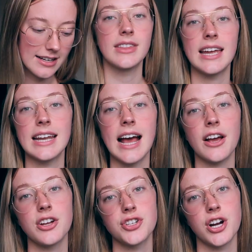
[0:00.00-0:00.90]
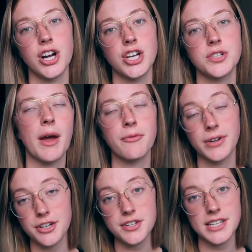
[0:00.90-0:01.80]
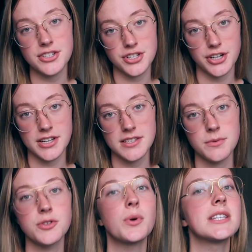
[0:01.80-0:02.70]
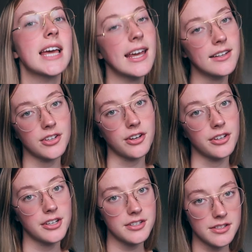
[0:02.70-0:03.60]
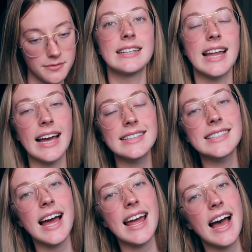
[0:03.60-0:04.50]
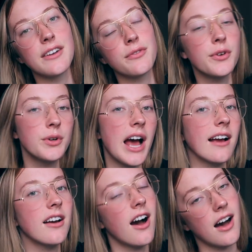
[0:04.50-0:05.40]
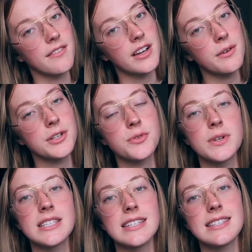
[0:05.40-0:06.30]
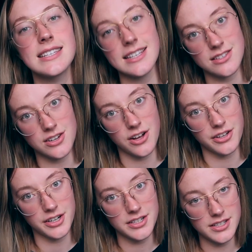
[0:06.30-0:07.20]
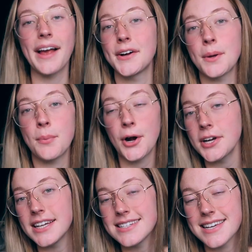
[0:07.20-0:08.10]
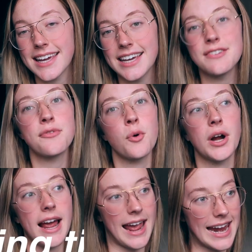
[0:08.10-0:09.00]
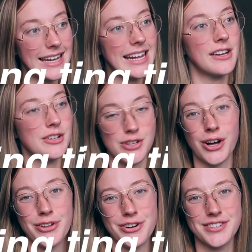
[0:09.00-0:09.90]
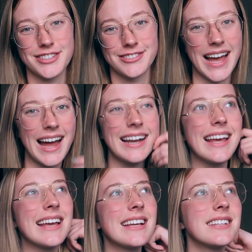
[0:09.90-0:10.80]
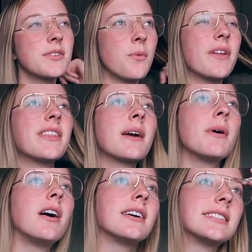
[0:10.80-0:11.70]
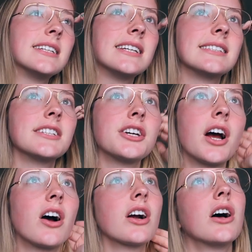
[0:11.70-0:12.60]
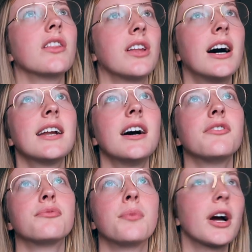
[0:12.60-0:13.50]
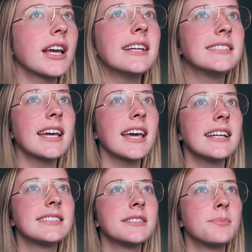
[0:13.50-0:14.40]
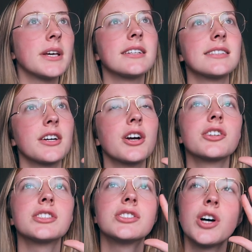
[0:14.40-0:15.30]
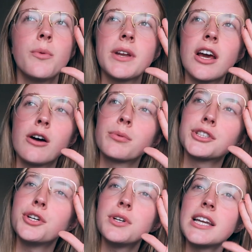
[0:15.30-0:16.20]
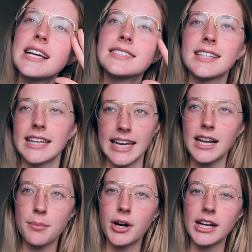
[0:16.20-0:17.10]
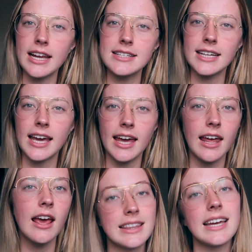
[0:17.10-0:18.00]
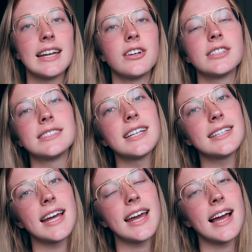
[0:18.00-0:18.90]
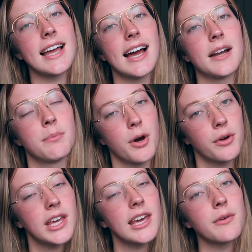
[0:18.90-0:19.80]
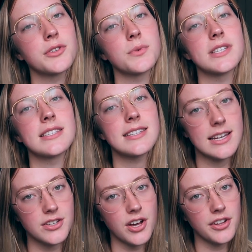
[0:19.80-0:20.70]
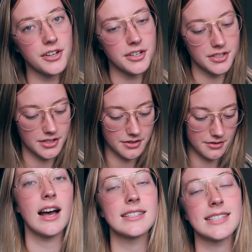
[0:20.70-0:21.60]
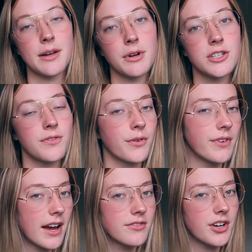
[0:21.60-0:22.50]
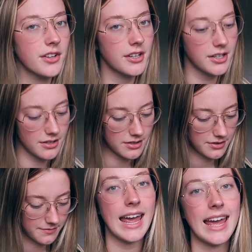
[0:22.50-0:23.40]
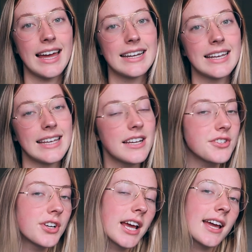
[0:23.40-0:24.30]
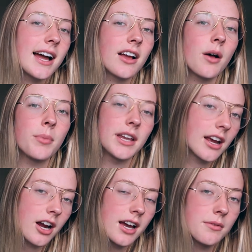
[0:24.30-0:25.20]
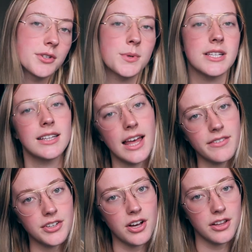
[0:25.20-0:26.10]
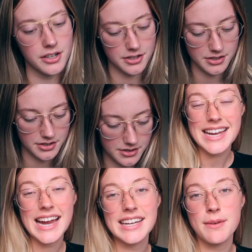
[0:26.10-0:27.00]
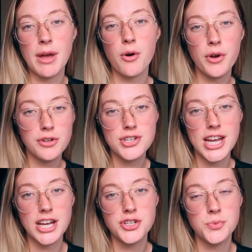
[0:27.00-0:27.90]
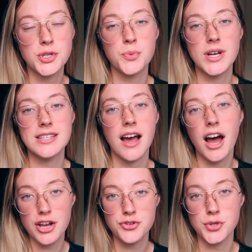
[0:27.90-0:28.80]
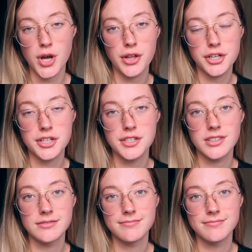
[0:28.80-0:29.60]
Then I got charged my renter's insurance, which was $8. Next, I had food at Kava, which was $6. I got a parking ticket for $80. That is one thing about Austin, is there are a lot of parking tickets because there are just so many opportunities to get a parking ticket. Then on Sunday, I had poke, which was $10, a sandwich for $5. And yesterday I got Panera, which was $11. I had to get my oil changed, which was $100.